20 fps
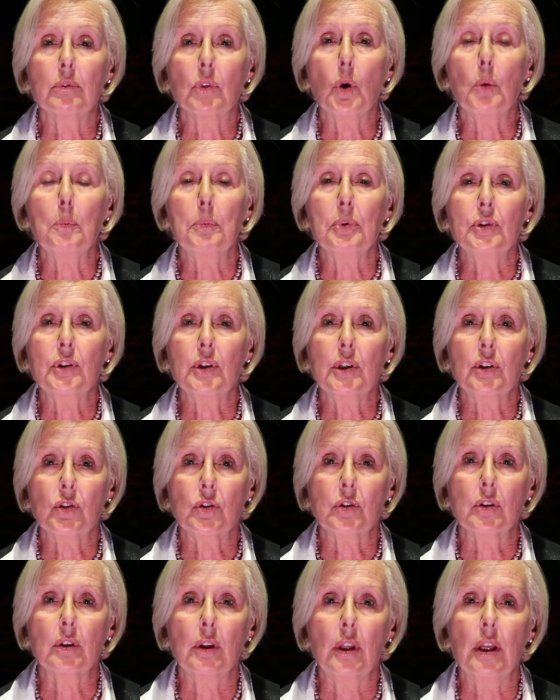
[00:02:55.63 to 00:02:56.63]

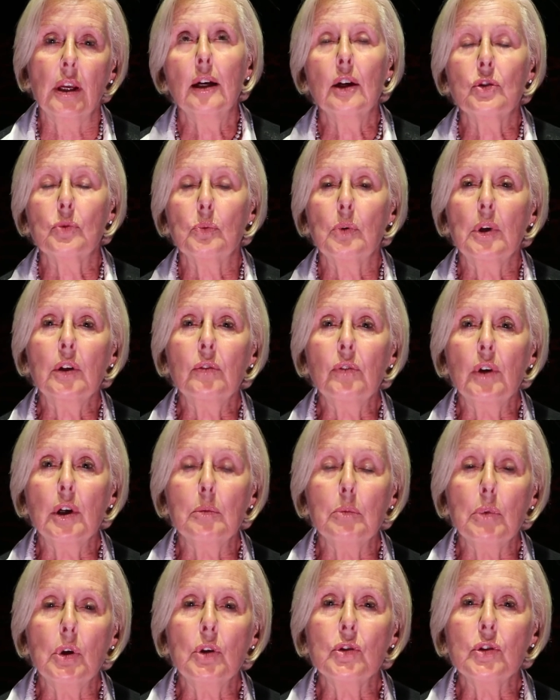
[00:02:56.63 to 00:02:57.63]
Competition, it's one of our
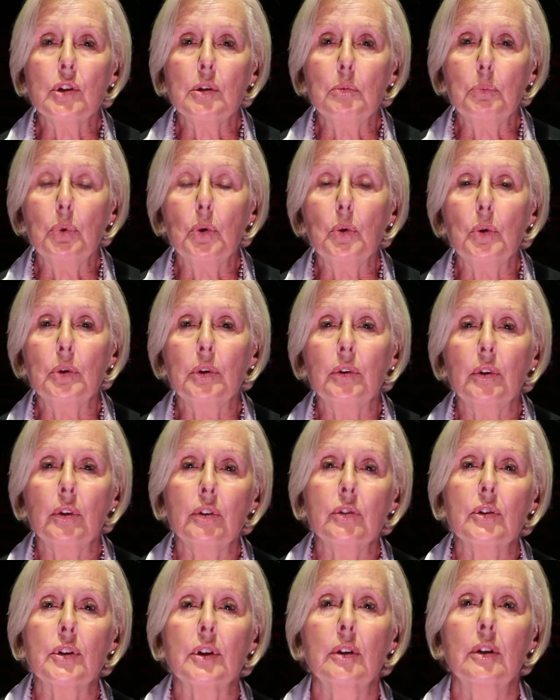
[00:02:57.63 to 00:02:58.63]
most
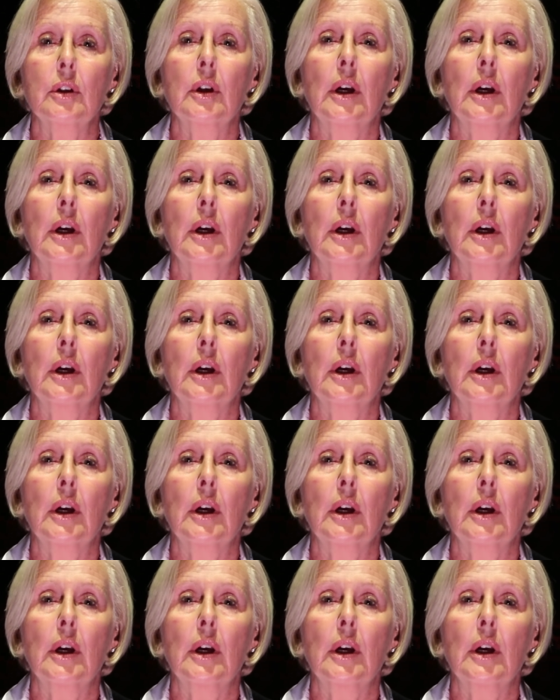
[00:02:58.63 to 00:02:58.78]
important